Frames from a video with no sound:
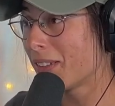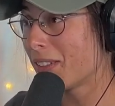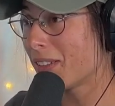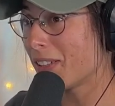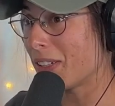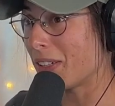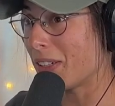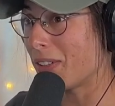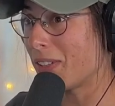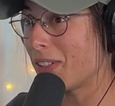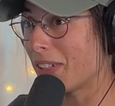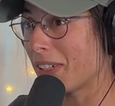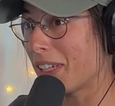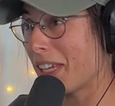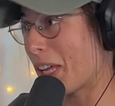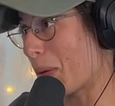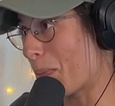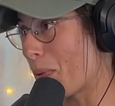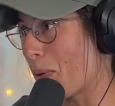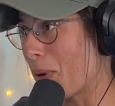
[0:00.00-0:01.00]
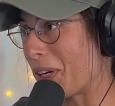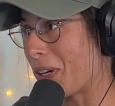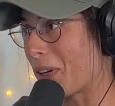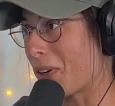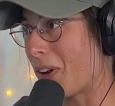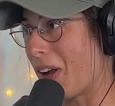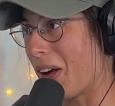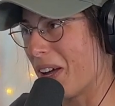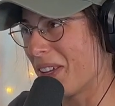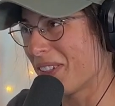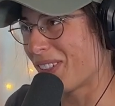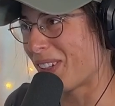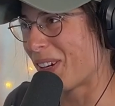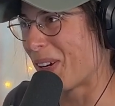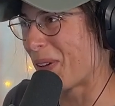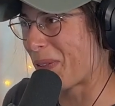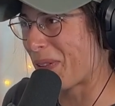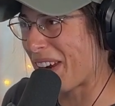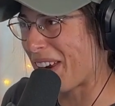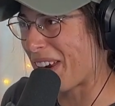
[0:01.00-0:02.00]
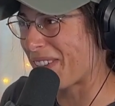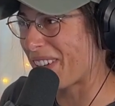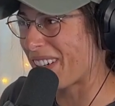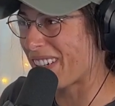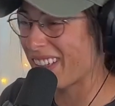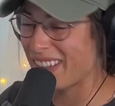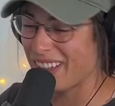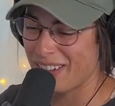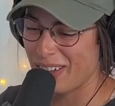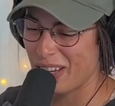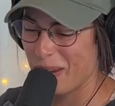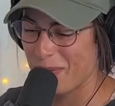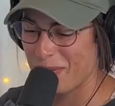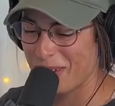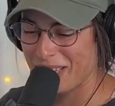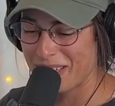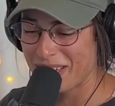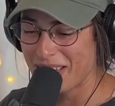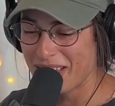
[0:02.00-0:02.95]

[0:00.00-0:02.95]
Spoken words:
to get a point across or whatever? You know what I mean?